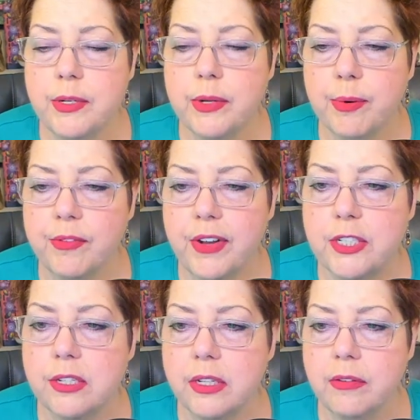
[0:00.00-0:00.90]
doing
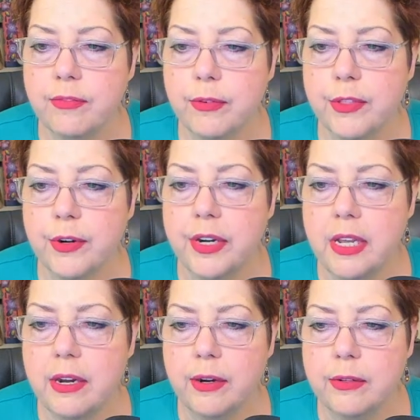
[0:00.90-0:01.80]
professionally for 30
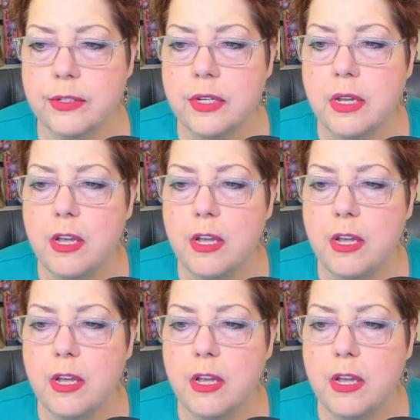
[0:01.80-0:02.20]
years.